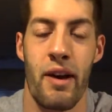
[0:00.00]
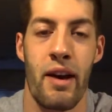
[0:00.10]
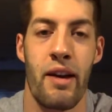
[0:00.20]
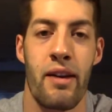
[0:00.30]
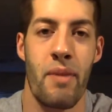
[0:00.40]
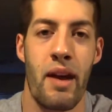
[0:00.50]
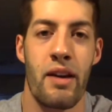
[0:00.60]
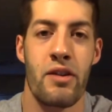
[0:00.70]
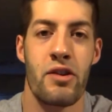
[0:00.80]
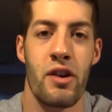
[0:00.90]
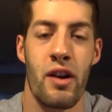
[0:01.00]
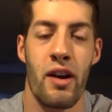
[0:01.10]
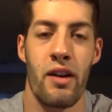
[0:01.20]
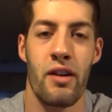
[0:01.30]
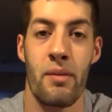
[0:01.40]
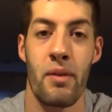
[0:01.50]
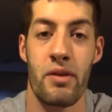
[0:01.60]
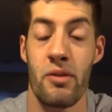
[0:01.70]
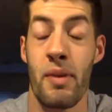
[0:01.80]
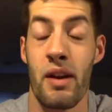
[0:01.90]
I manage and
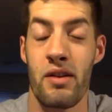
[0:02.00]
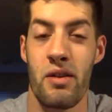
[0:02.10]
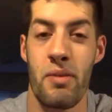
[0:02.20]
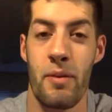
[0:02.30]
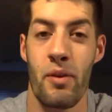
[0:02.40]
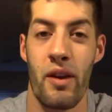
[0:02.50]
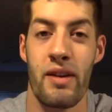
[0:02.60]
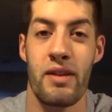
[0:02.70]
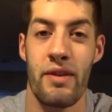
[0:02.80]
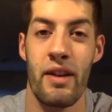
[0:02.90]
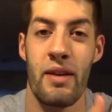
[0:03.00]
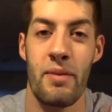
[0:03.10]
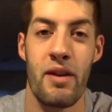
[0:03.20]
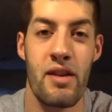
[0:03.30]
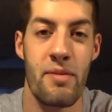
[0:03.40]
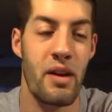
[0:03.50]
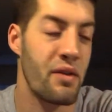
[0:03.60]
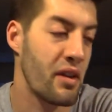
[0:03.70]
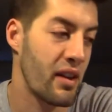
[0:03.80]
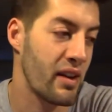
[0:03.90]
also manage the people that develop on them and
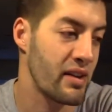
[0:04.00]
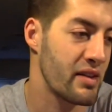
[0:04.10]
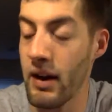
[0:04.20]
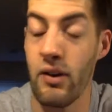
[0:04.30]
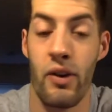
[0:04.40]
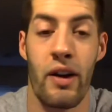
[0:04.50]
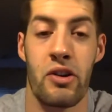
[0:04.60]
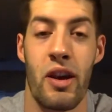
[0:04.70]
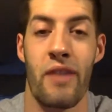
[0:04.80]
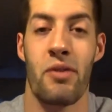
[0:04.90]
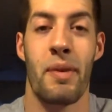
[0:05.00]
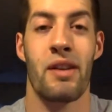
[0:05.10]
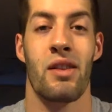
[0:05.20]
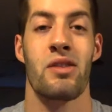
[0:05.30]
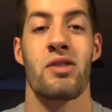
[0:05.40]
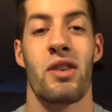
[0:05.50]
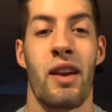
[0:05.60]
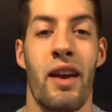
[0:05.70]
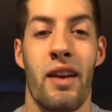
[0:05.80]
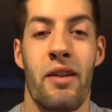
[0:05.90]
everything. I don't actually have to make lunch
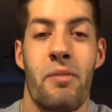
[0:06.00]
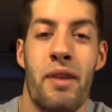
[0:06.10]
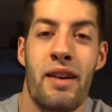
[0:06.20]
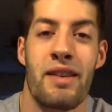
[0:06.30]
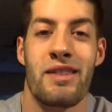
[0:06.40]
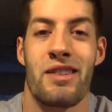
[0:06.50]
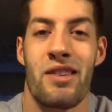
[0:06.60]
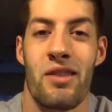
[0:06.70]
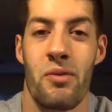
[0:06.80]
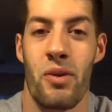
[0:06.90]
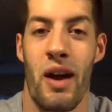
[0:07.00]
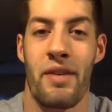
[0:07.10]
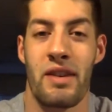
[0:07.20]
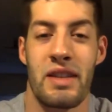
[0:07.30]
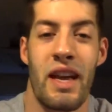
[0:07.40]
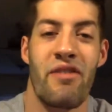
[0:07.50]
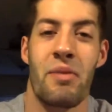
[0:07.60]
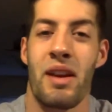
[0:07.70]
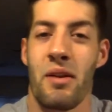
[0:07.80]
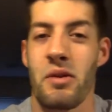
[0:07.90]
today because we're having staff
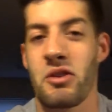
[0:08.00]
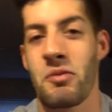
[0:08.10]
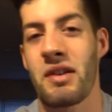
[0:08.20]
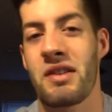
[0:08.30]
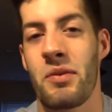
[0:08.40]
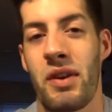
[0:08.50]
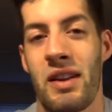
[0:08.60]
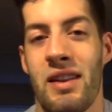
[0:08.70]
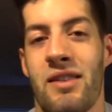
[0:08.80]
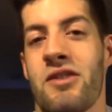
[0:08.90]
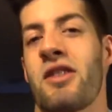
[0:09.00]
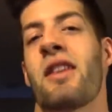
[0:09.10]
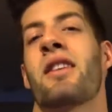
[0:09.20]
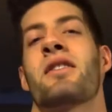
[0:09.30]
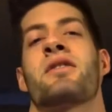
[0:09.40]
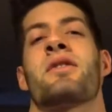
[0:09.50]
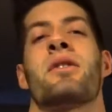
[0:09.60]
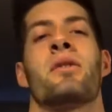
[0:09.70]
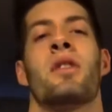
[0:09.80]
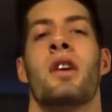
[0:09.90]
meeting, which means that we get lunch there. So
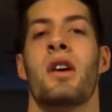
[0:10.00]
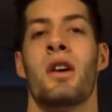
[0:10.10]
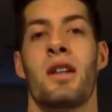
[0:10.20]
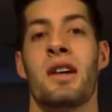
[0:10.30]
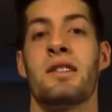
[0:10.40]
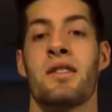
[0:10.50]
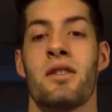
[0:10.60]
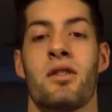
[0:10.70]
that's a